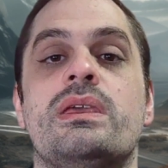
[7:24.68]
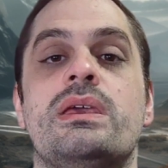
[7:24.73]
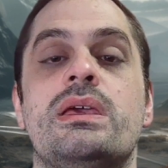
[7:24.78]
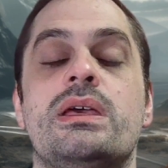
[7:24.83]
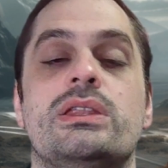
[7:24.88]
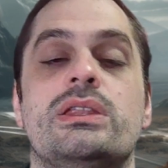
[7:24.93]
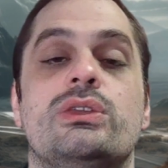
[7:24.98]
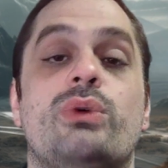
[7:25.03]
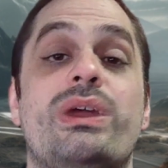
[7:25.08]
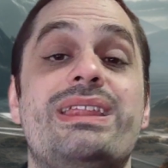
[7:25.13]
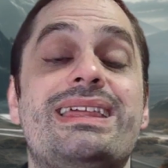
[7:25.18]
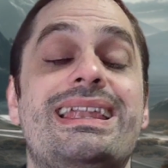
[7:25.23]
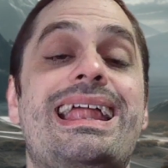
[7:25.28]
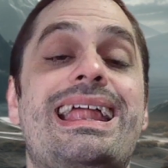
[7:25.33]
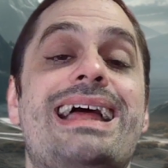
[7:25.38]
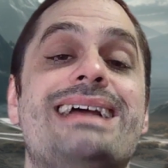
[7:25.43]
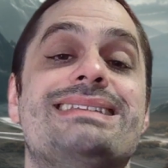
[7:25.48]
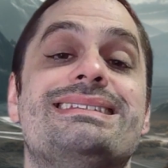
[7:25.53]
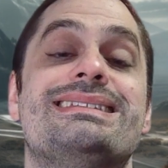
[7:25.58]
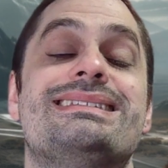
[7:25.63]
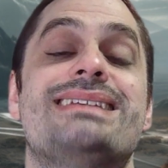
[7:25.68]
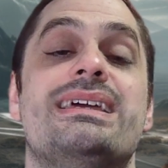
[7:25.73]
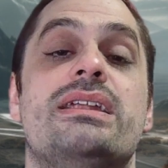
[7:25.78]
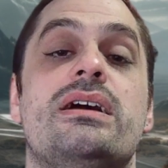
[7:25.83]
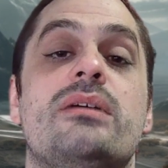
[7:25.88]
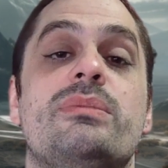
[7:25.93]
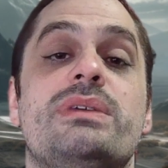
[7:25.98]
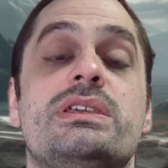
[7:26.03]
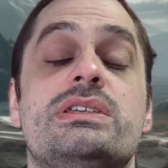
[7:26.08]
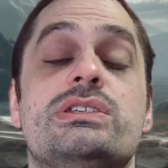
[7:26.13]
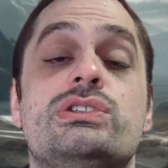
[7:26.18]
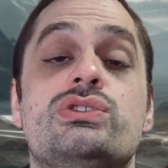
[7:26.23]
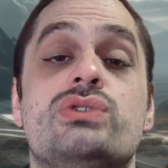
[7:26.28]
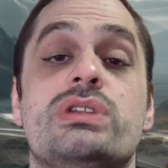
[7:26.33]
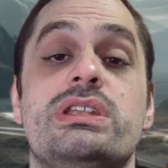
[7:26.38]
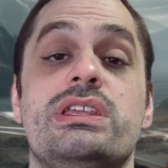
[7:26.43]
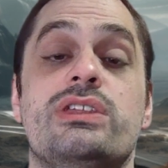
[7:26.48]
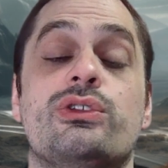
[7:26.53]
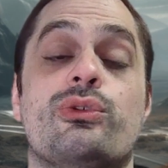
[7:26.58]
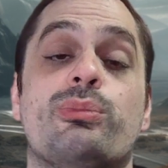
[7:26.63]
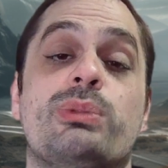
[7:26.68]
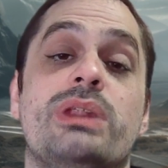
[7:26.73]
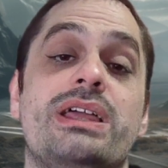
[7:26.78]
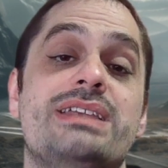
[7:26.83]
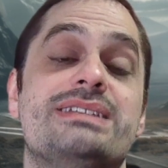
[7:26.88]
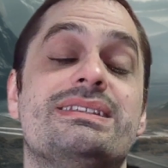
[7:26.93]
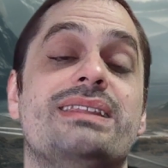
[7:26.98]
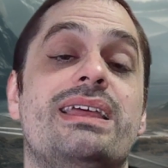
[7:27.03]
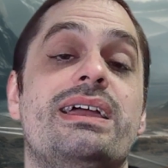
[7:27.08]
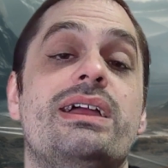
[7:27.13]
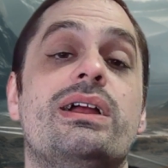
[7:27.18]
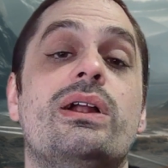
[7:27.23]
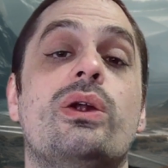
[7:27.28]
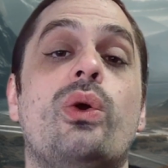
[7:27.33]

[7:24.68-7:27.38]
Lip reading: The way that it has it set up is you can either play Slayer